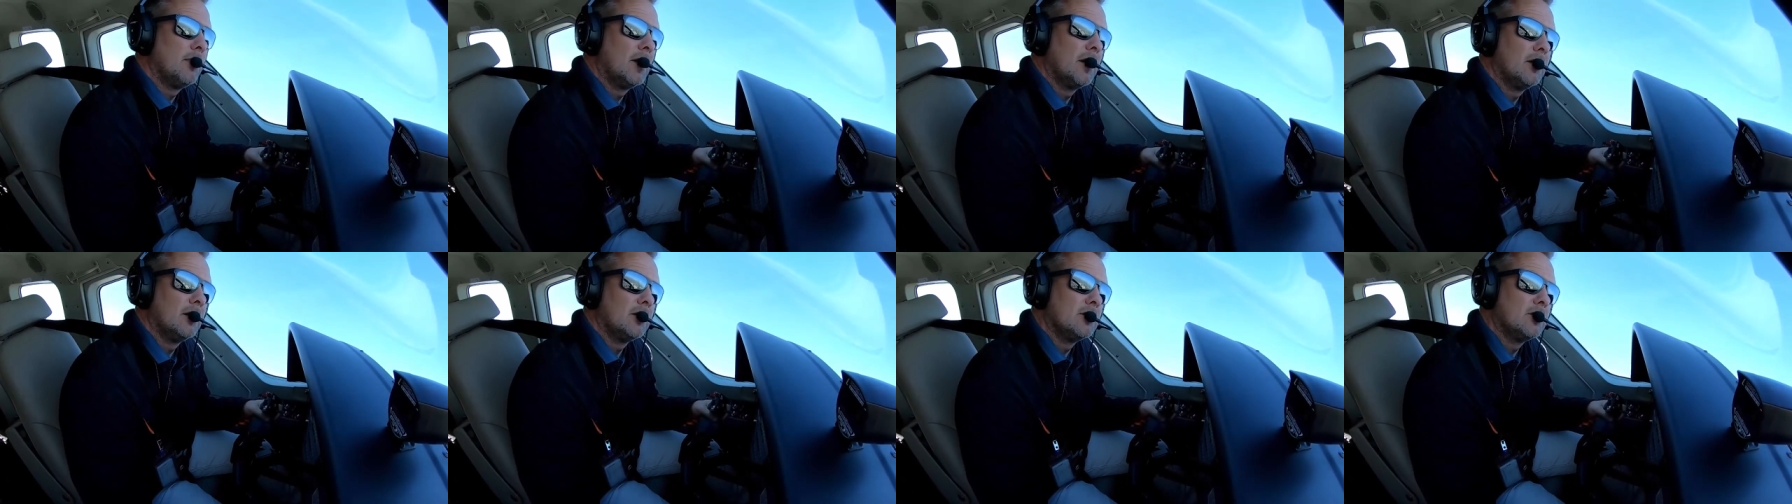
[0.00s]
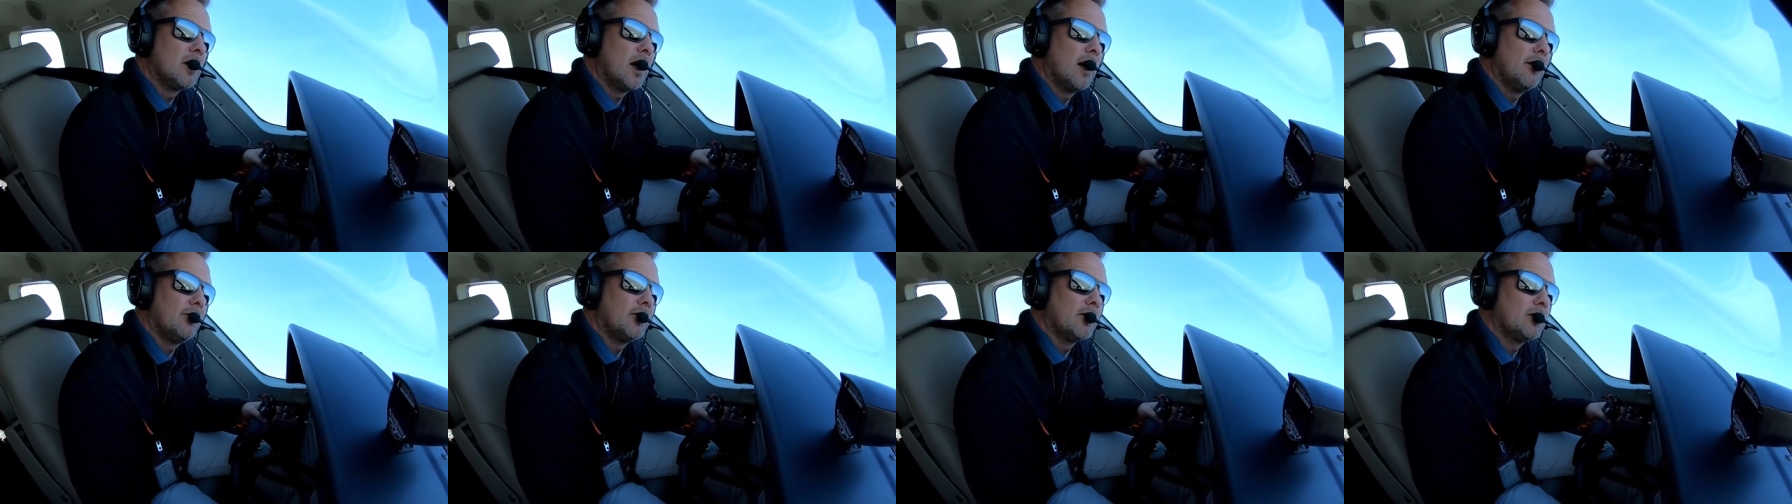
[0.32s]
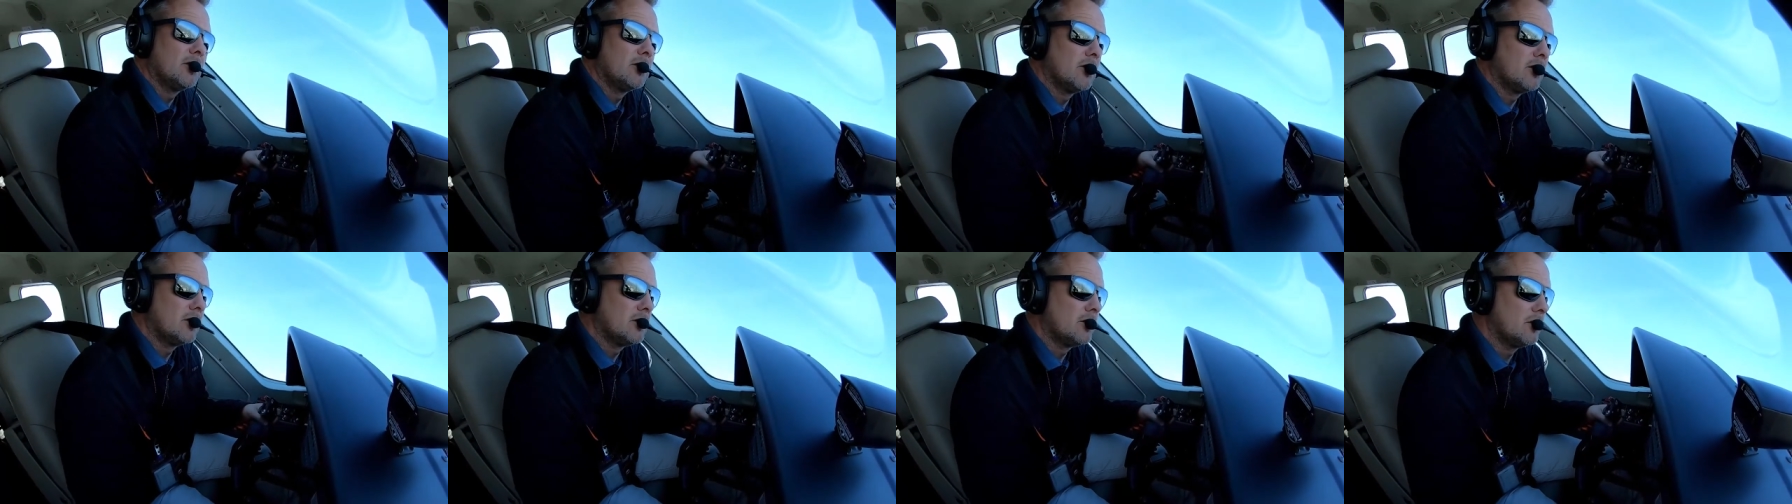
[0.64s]
by the traffic
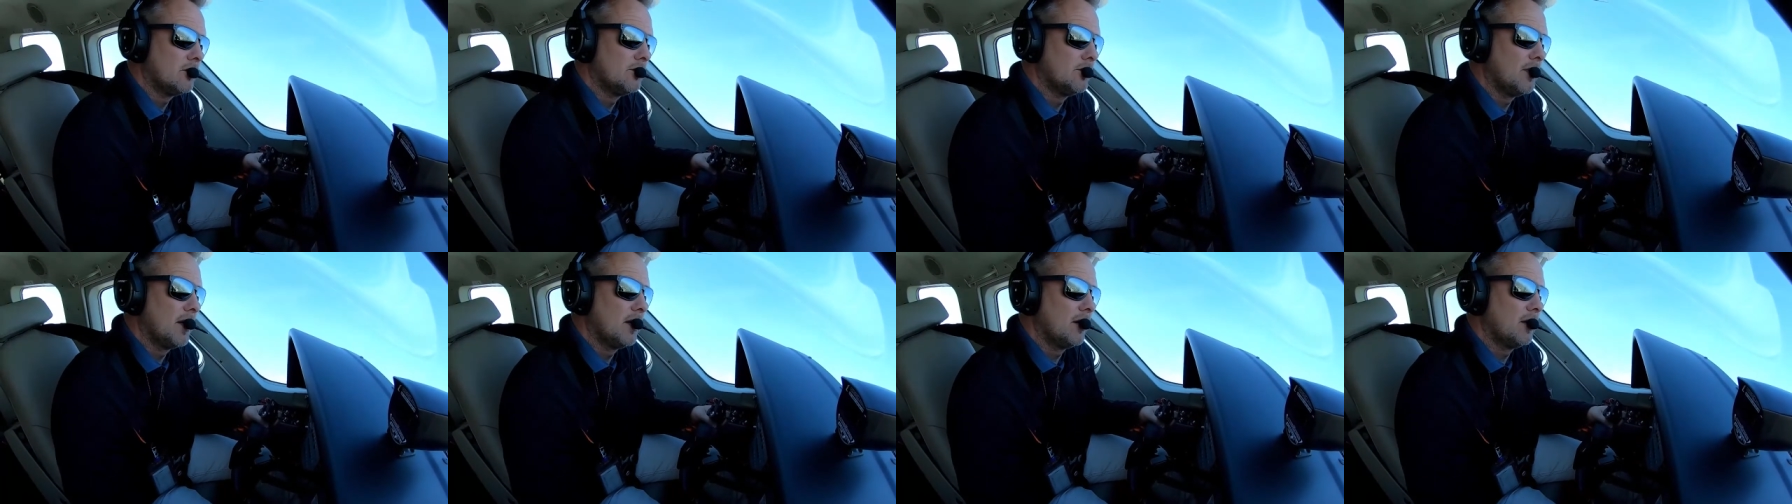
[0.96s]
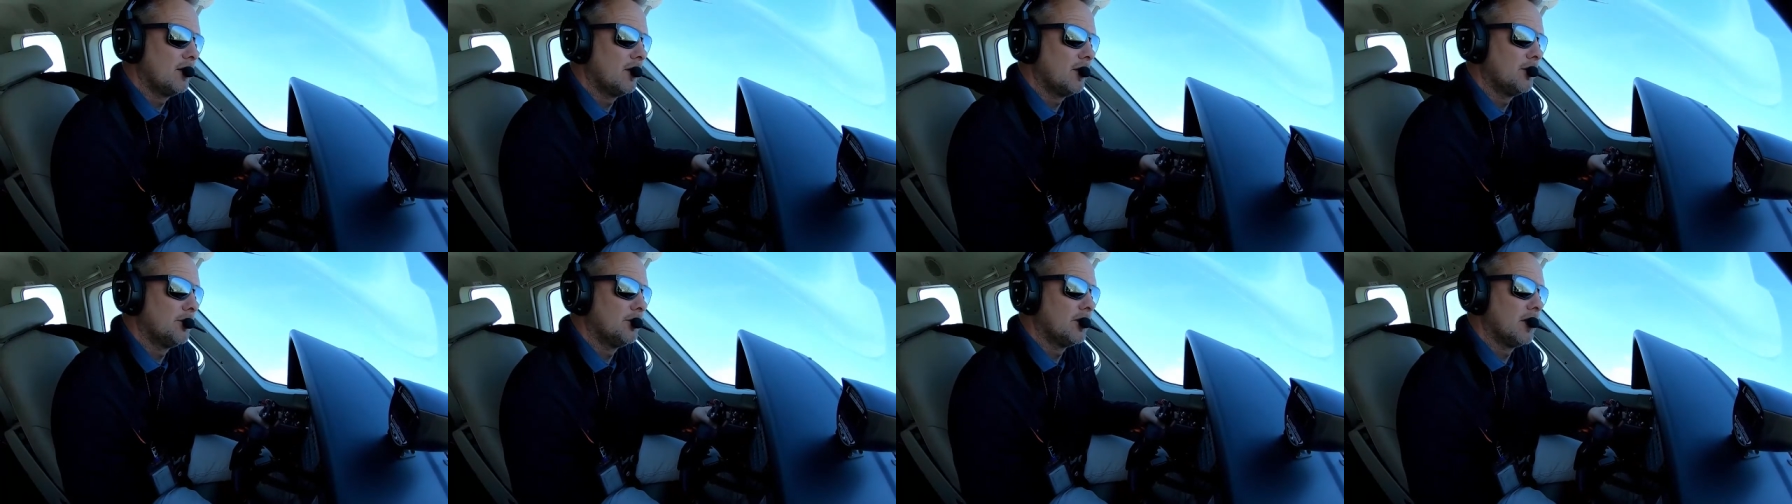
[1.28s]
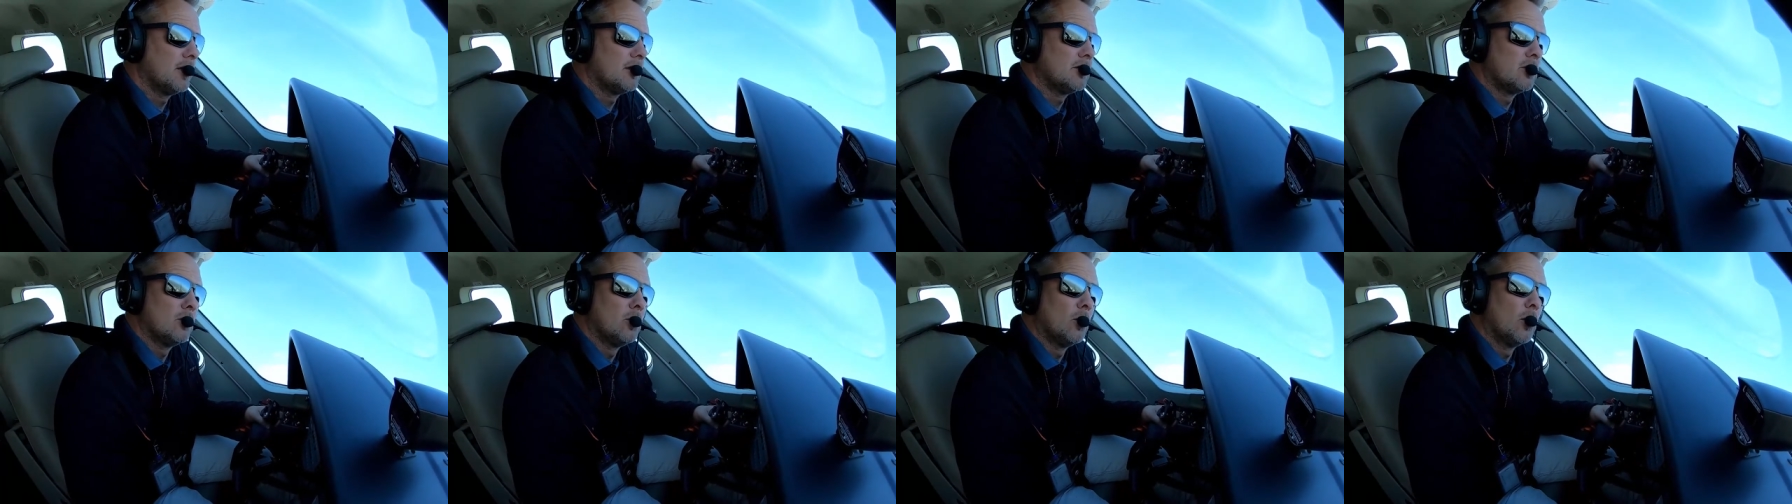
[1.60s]
system out here, but
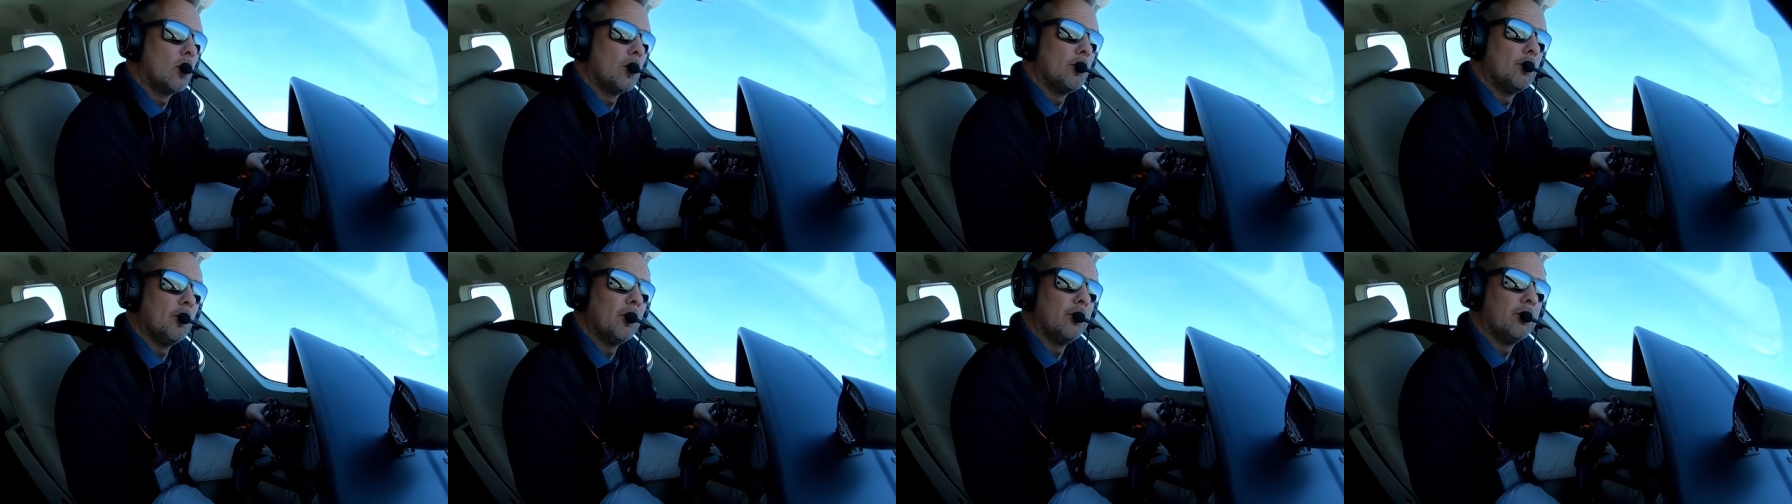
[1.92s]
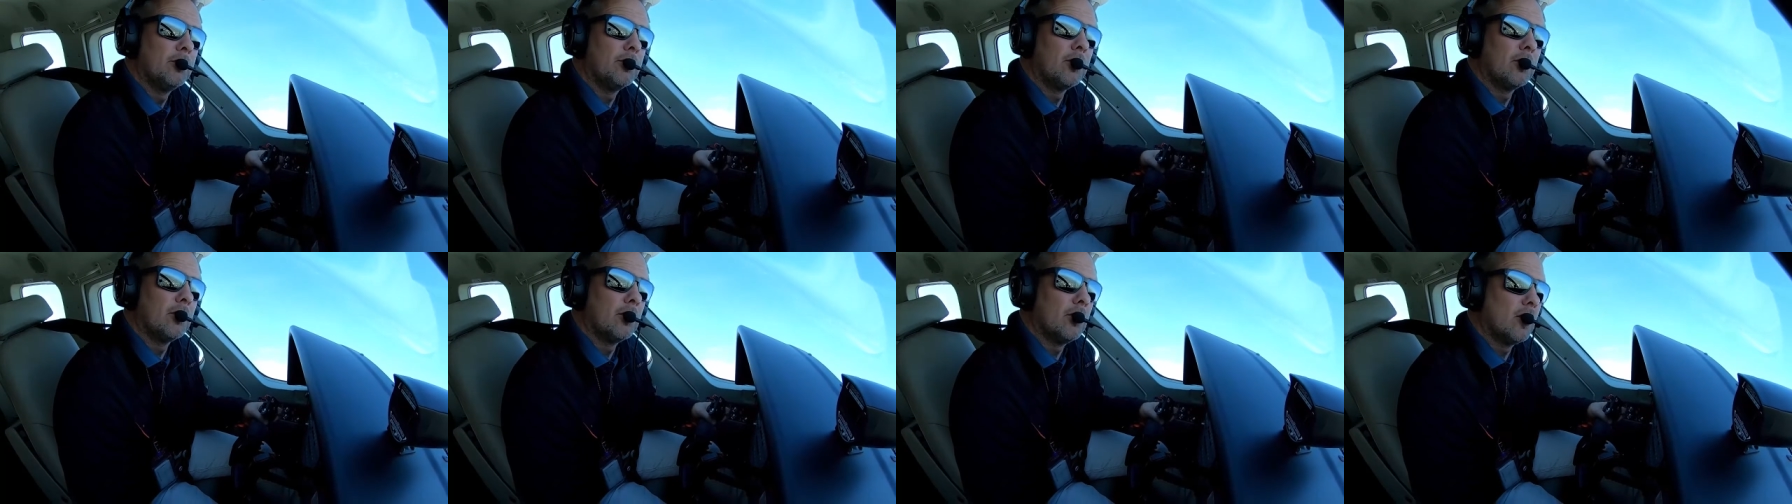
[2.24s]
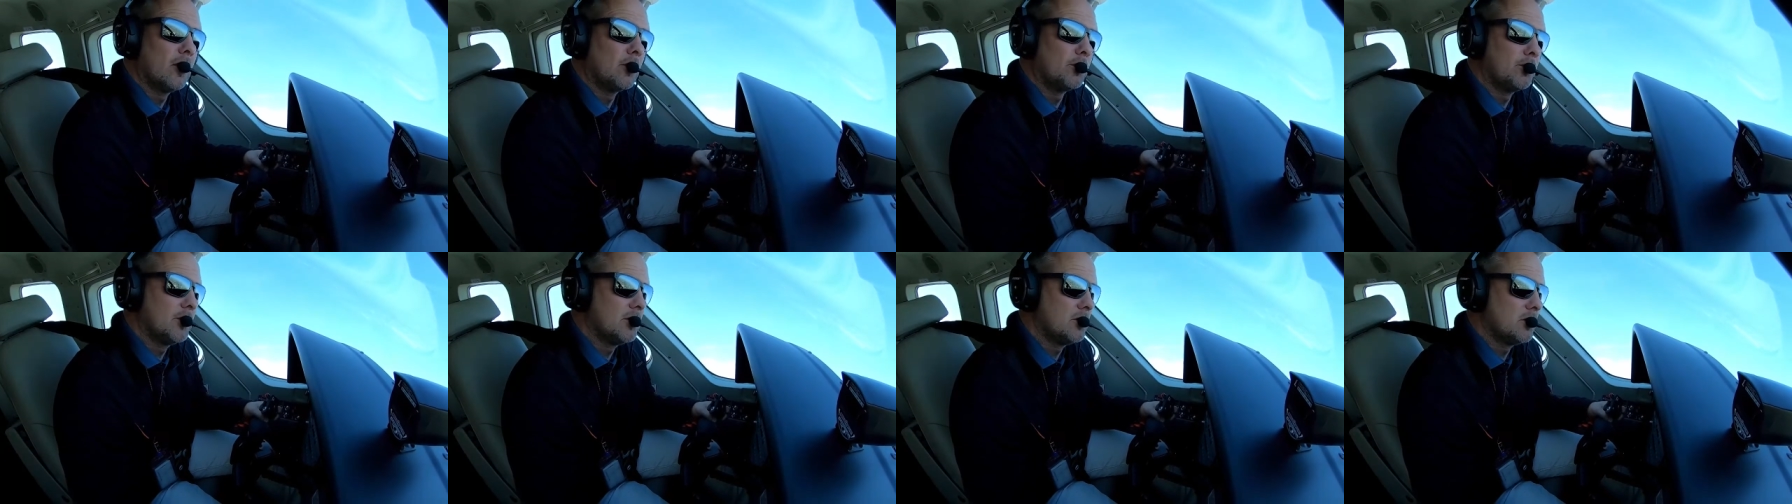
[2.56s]
that's normal for
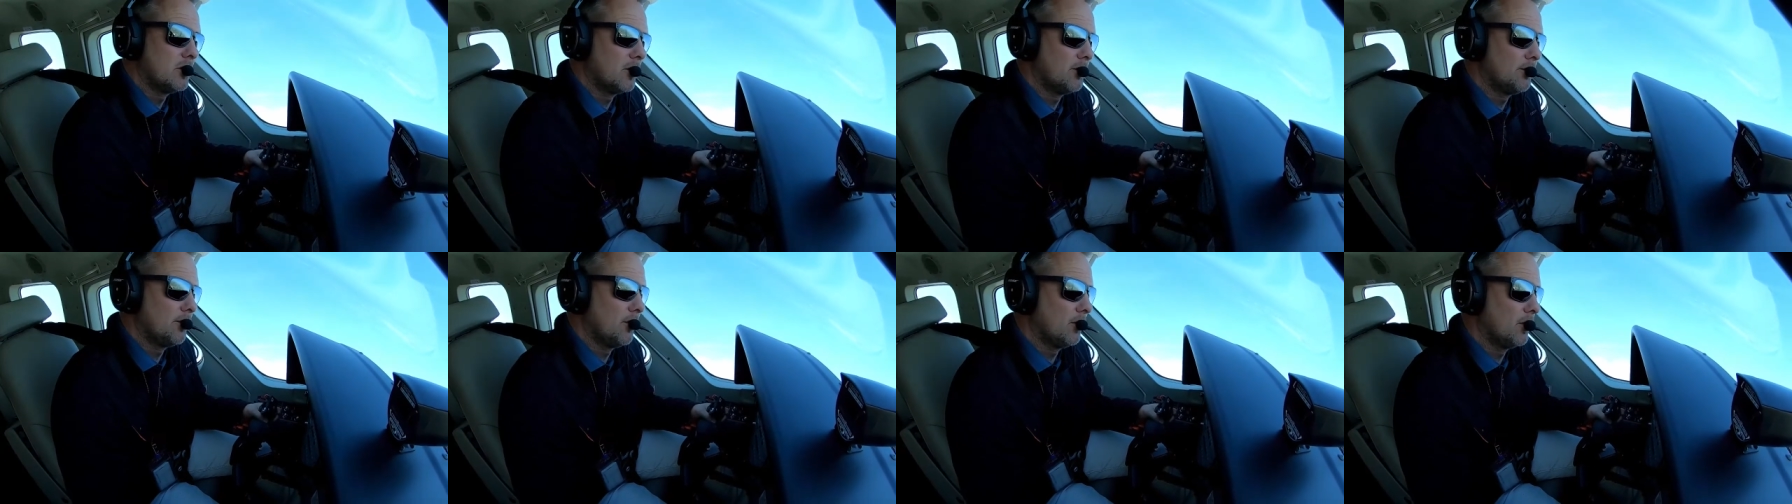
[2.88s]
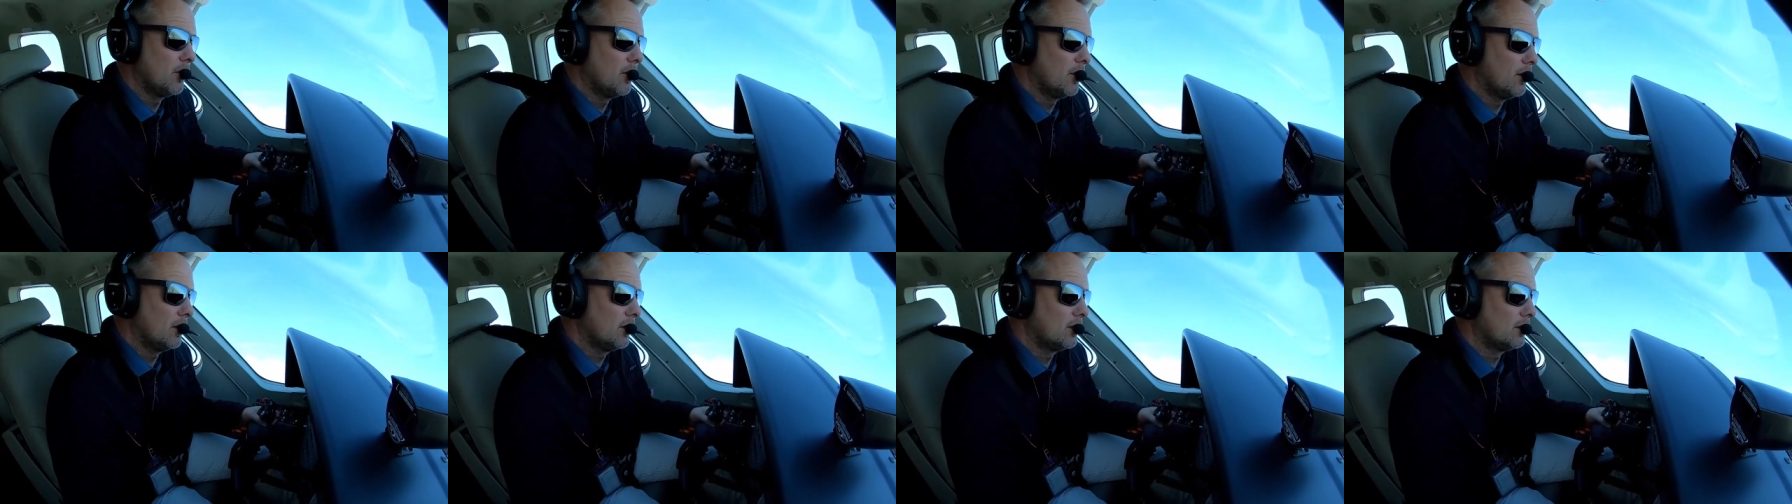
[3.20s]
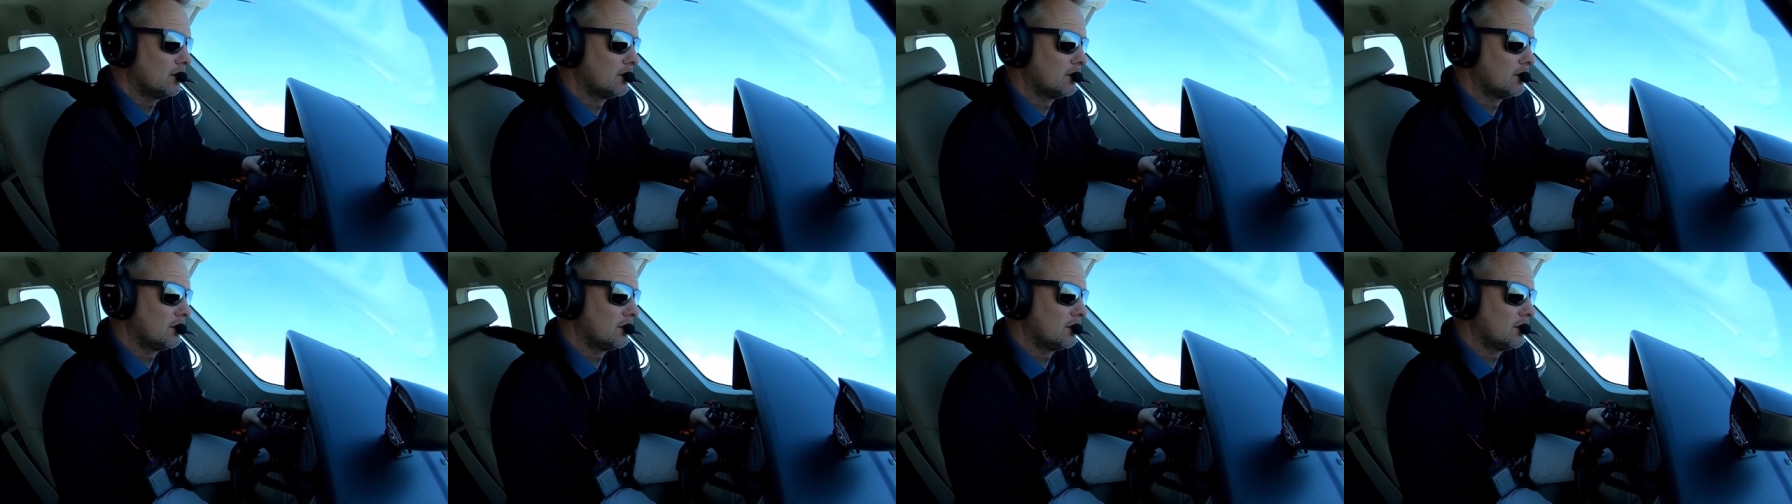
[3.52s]
Long Beach Airport.